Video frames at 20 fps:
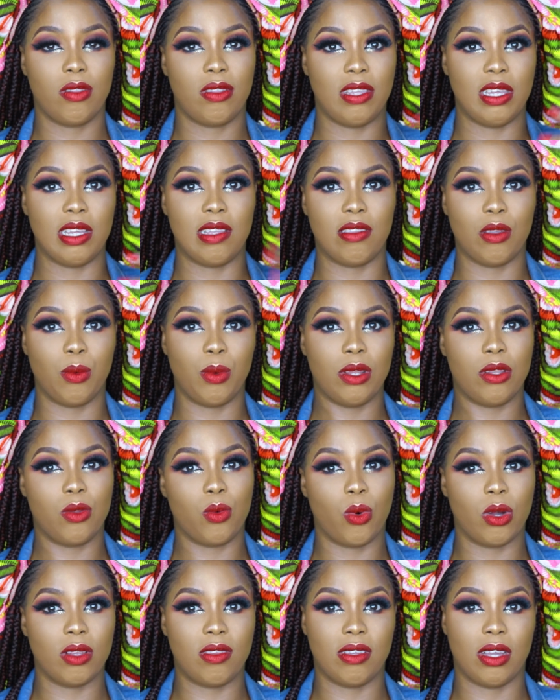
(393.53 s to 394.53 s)
takes away the
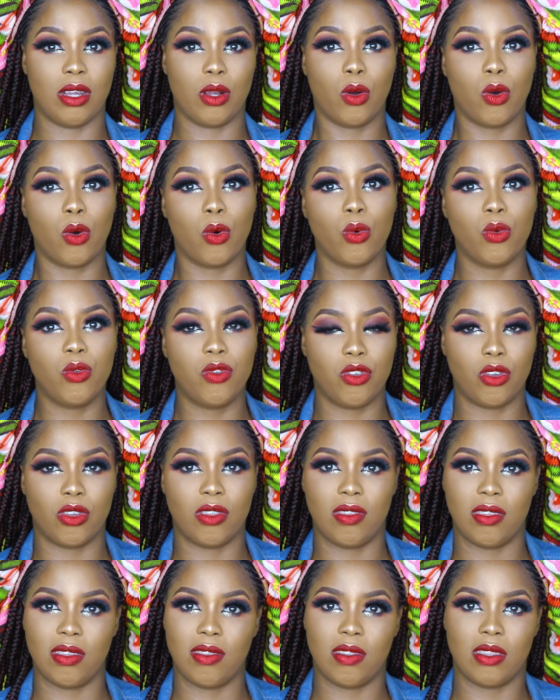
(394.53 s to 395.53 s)
water and cools your
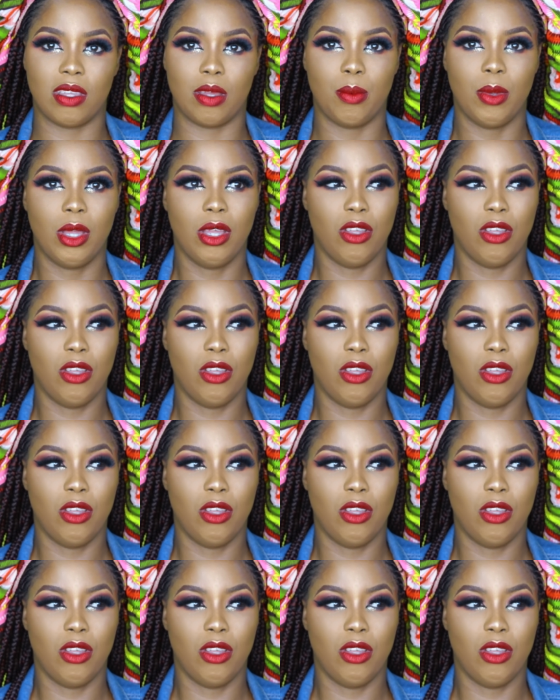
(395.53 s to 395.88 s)
system.